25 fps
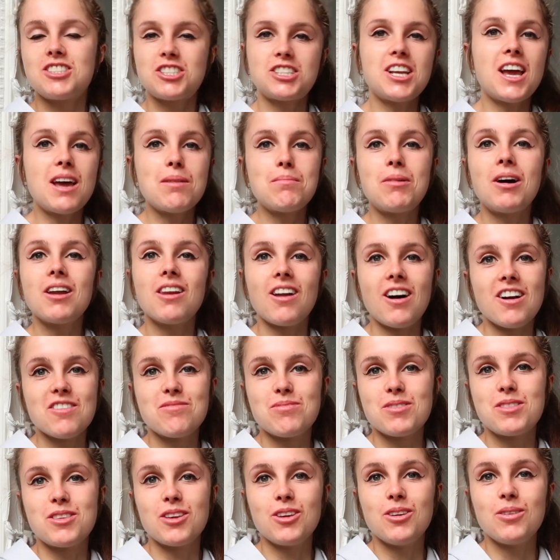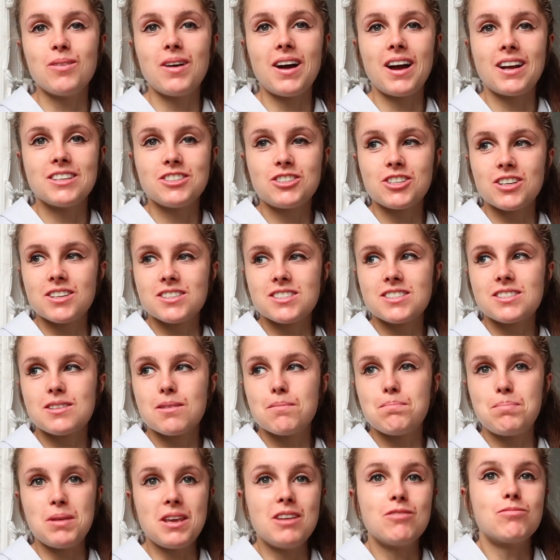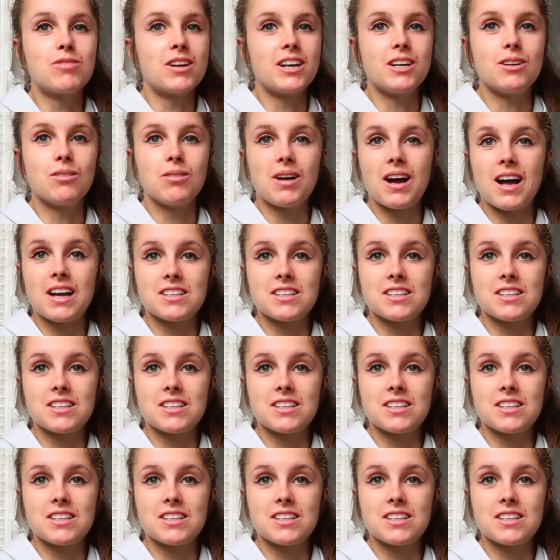my life with you and just be real